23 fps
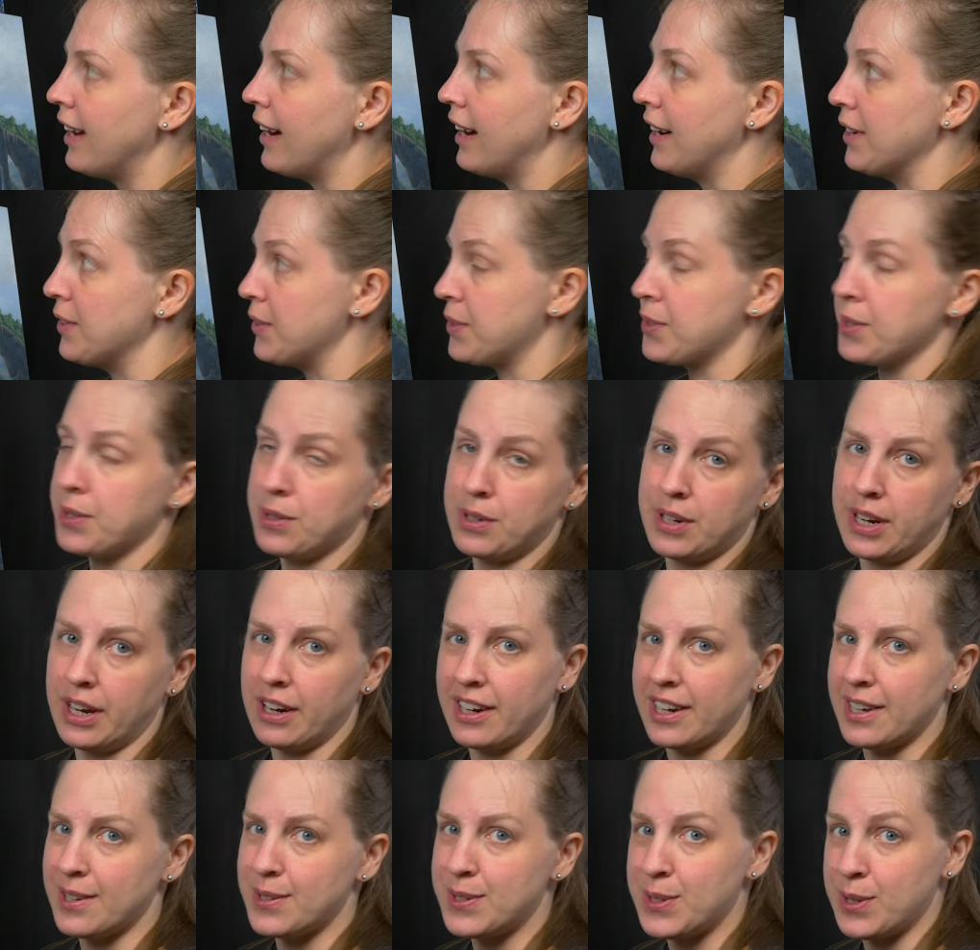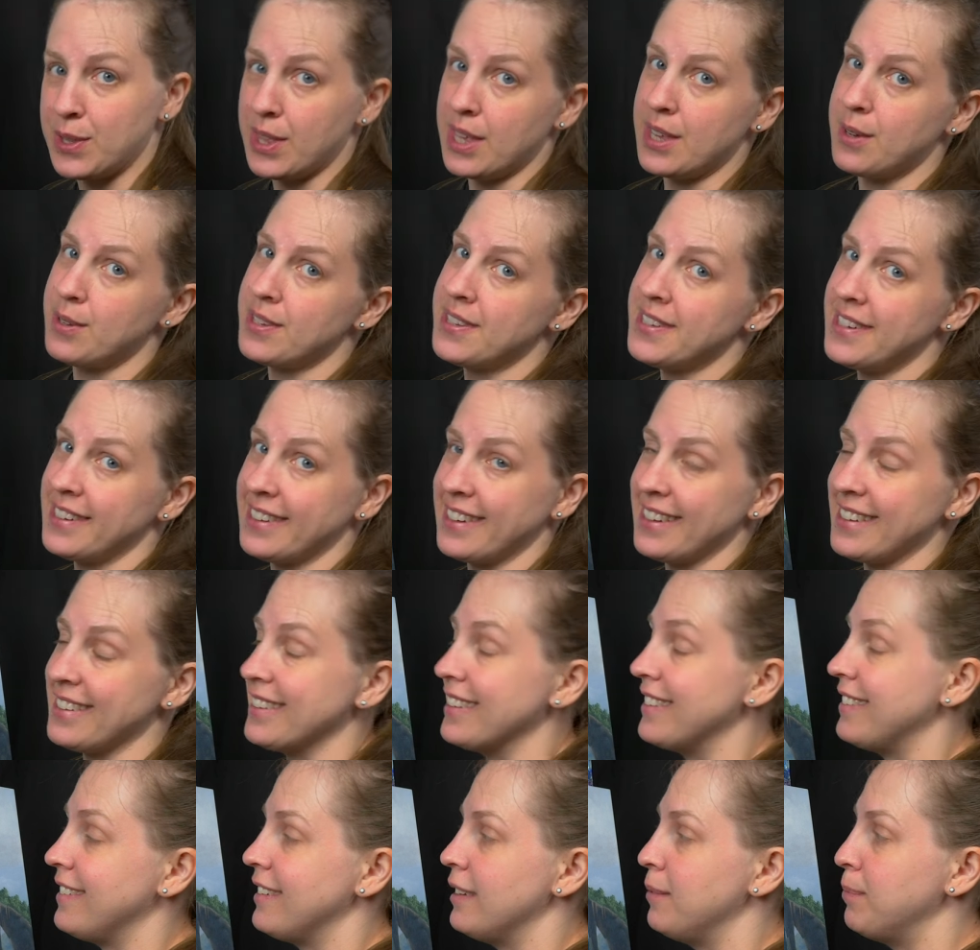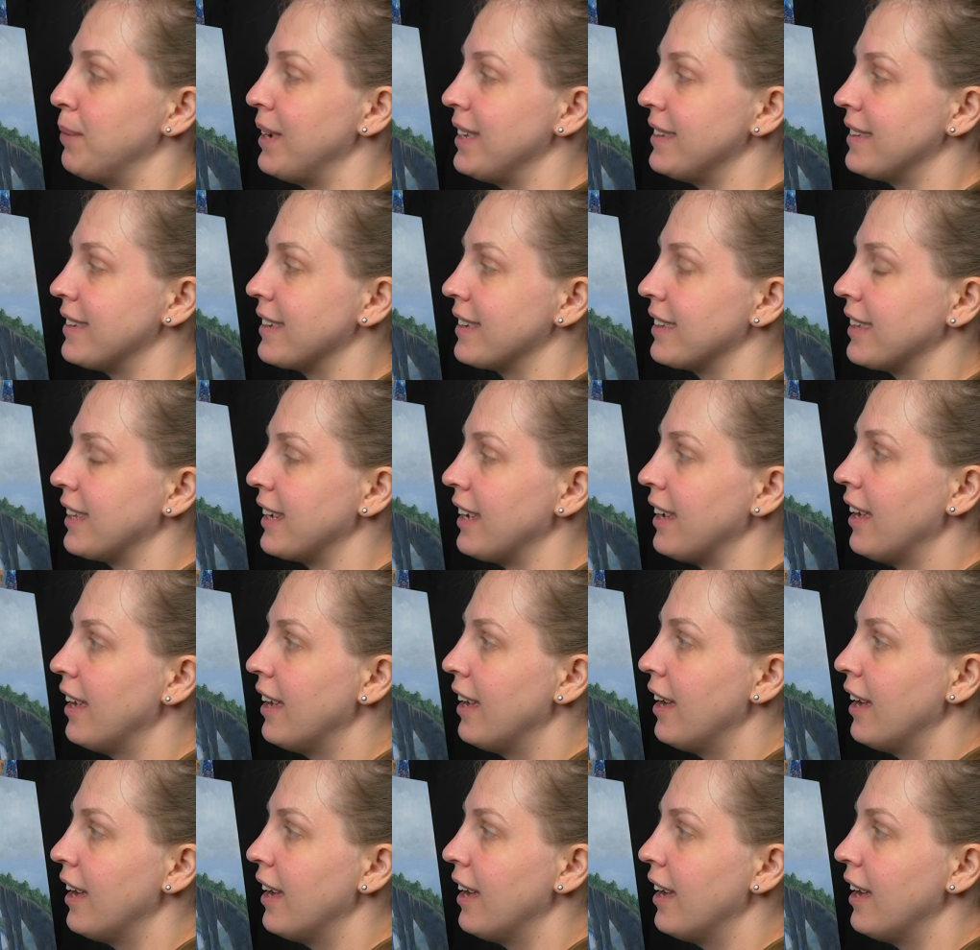on certain areas so they still existed basically.